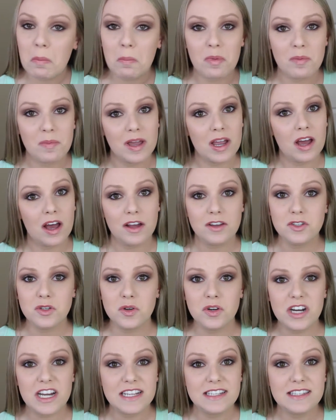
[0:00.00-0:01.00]
but my
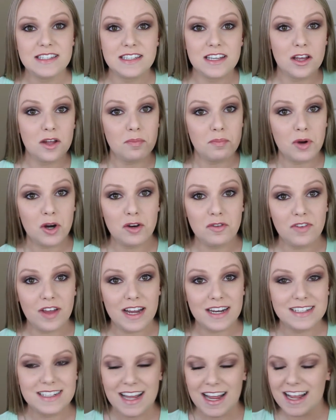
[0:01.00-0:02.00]
contour is still
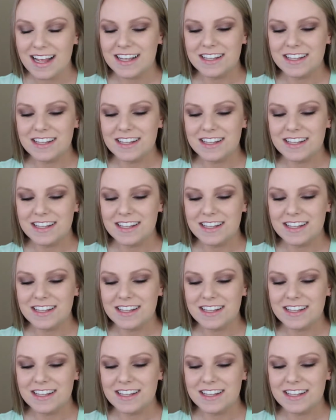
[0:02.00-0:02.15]
perfect.